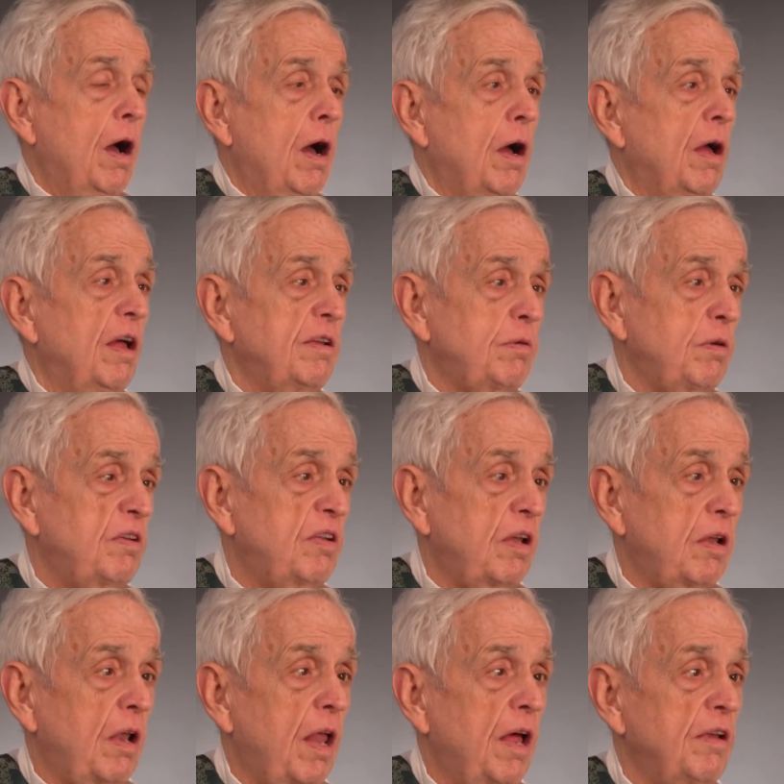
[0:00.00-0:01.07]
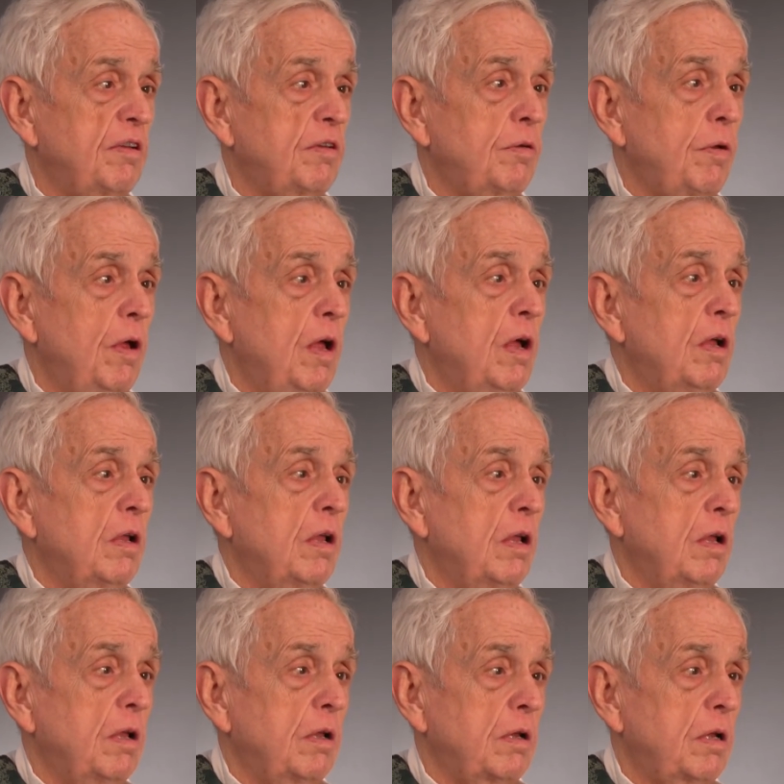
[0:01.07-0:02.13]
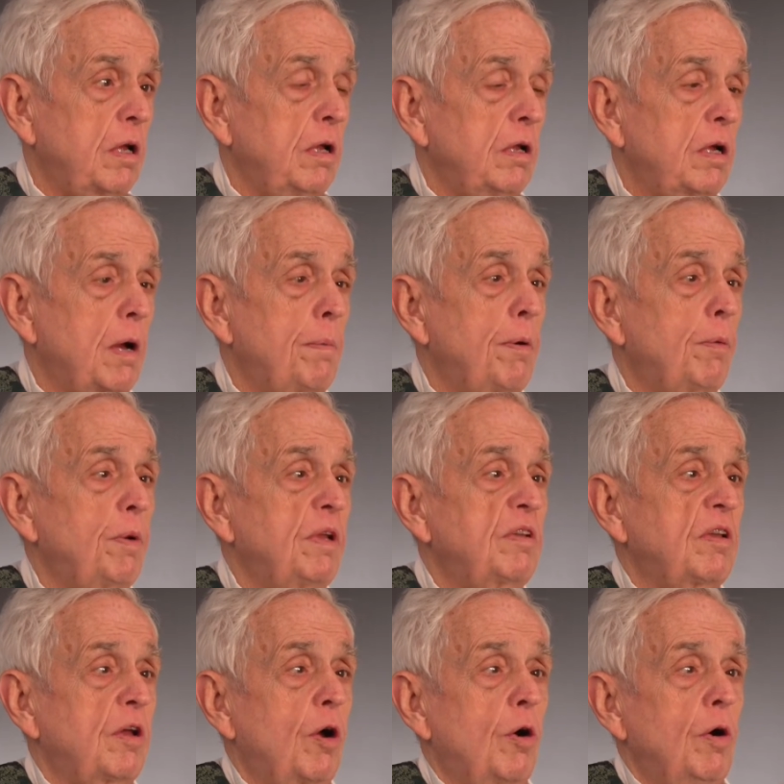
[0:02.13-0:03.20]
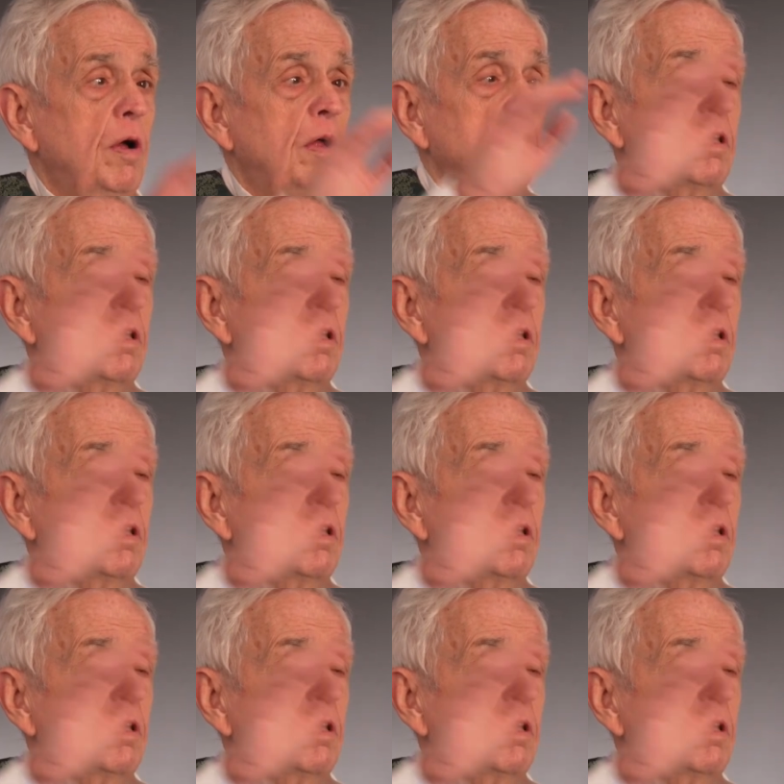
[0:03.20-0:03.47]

as we said a couple of weeks ago,